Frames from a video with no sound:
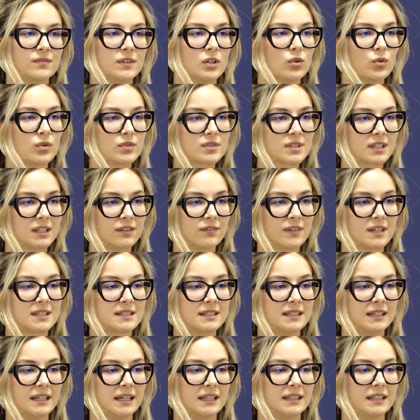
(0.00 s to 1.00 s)
we also
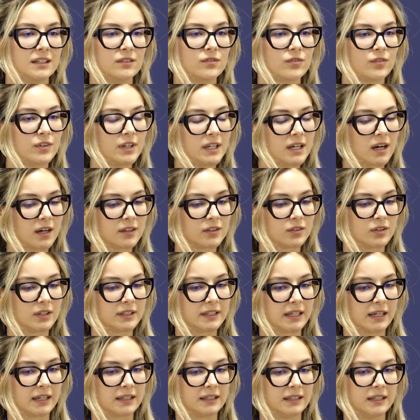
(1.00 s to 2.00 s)
investigated three other
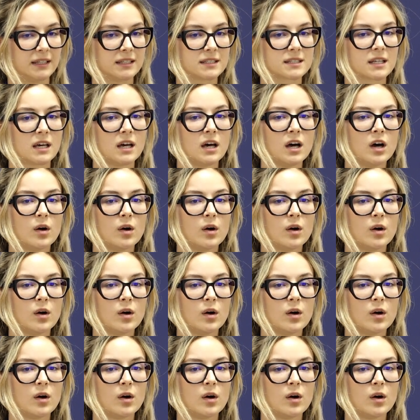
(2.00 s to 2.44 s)
techniques,